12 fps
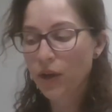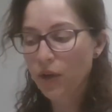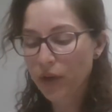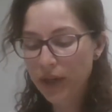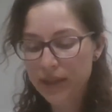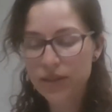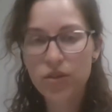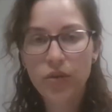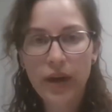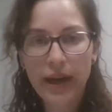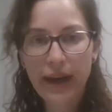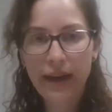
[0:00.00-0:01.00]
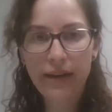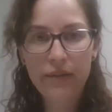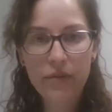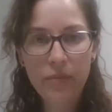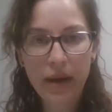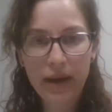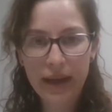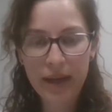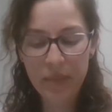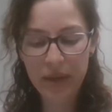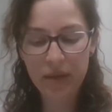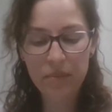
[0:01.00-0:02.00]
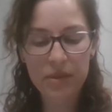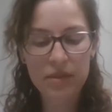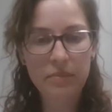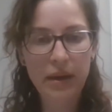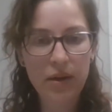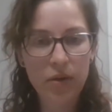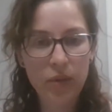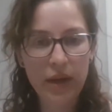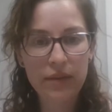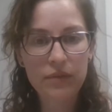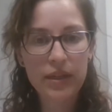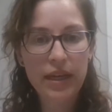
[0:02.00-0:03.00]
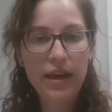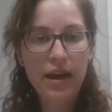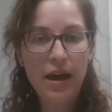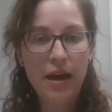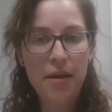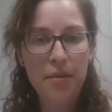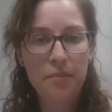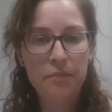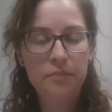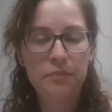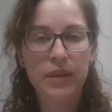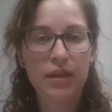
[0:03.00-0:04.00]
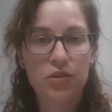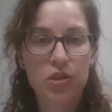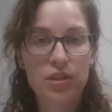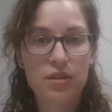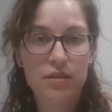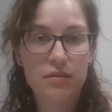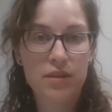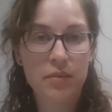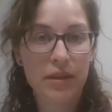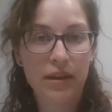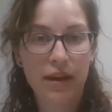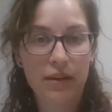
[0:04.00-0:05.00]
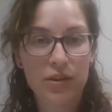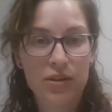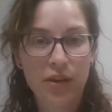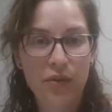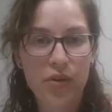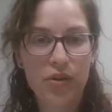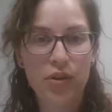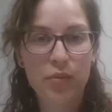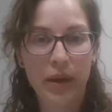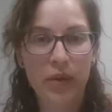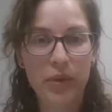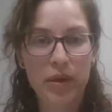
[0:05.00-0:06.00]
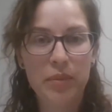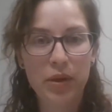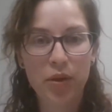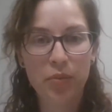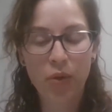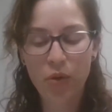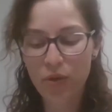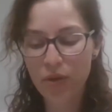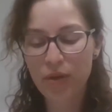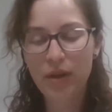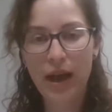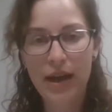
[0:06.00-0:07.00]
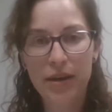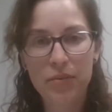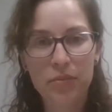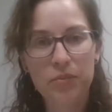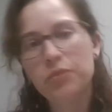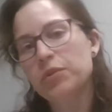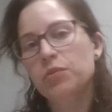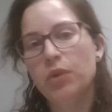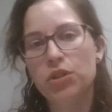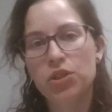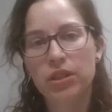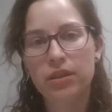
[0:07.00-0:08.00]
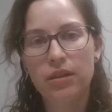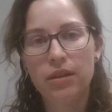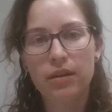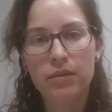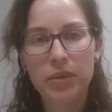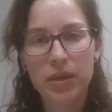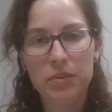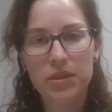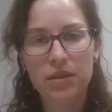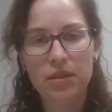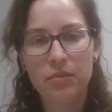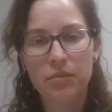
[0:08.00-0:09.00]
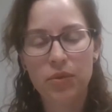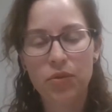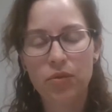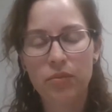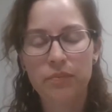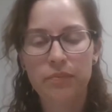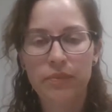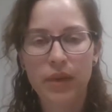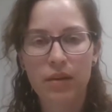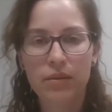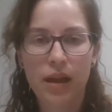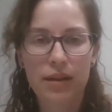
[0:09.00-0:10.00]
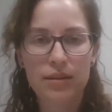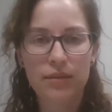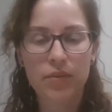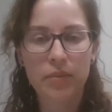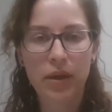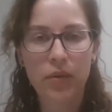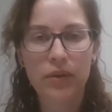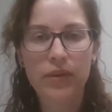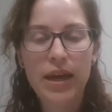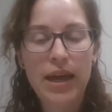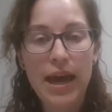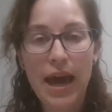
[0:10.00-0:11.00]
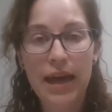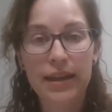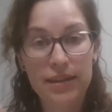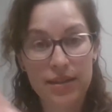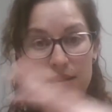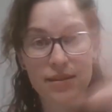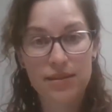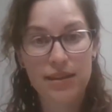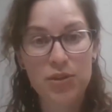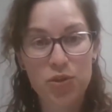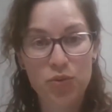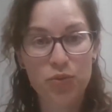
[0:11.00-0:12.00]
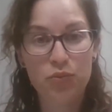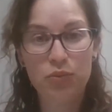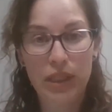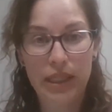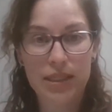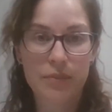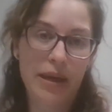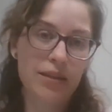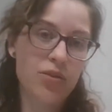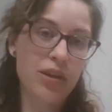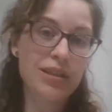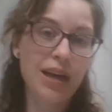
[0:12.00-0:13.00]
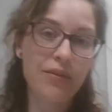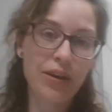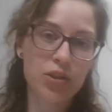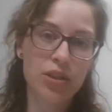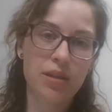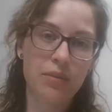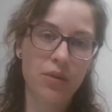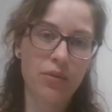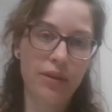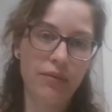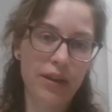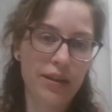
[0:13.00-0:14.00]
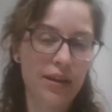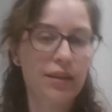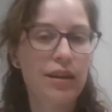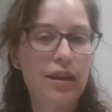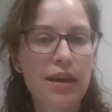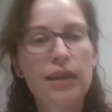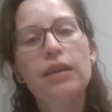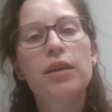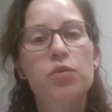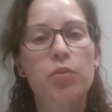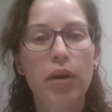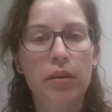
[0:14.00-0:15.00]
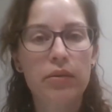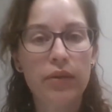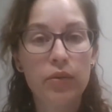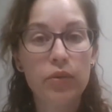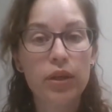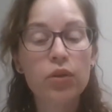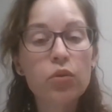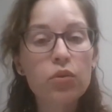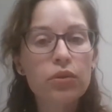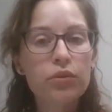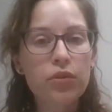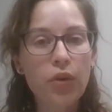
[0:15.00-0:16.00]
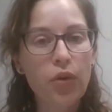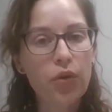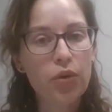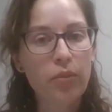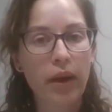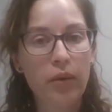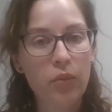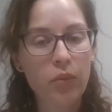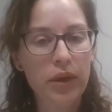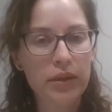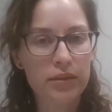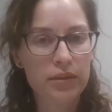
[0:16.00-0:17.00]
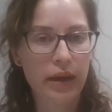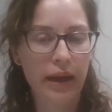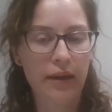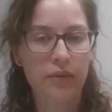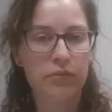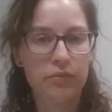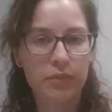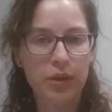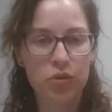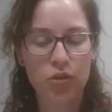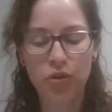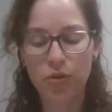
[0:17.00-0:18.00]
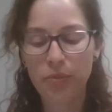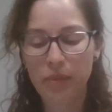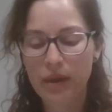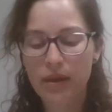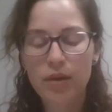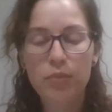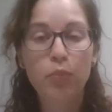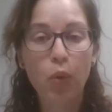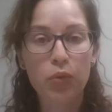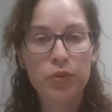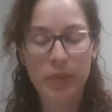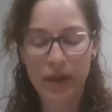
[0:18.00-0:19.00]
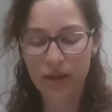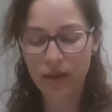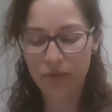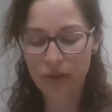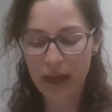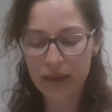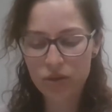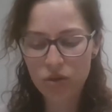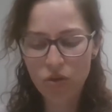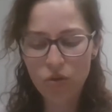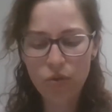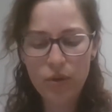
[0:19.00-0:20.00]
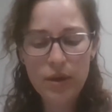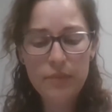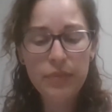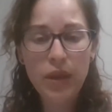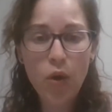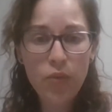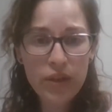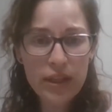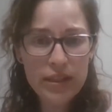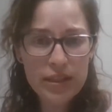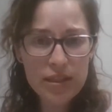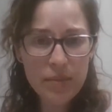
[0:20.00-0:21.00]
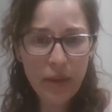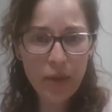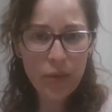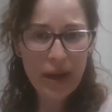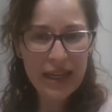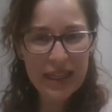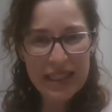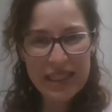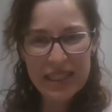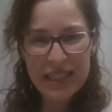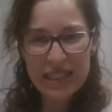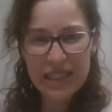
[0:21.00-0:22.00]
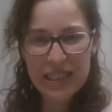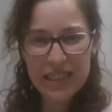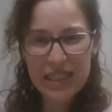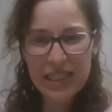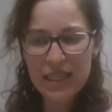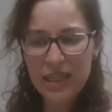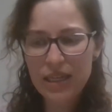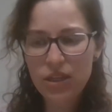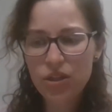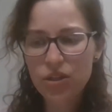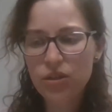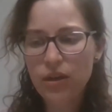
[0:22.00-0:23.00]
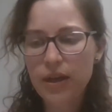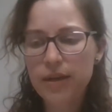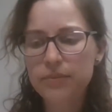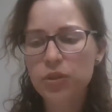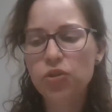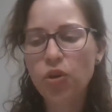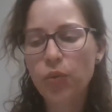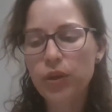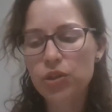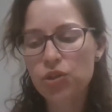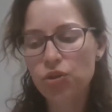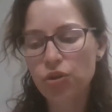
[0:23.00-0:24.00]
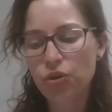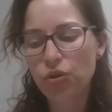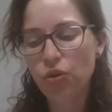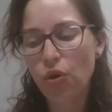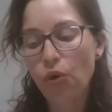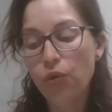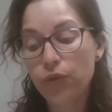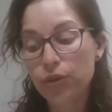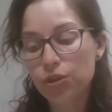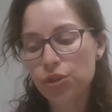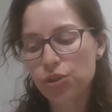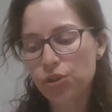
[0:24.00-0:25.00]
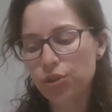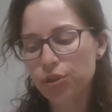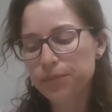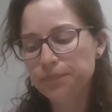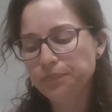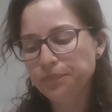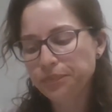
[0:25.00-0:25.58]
All right, so I have my Peeps microwaved. Just something I discovered, you might want a bigger bowl. I was watching the Peeps through the glass of the microwave, and they do really expand. So that's kind of actually something really fun that kids would probably find really cool. So you might want to make sure your bowl's big enough for that. So hopefully this is about the right consistency here. You don't want to over stir,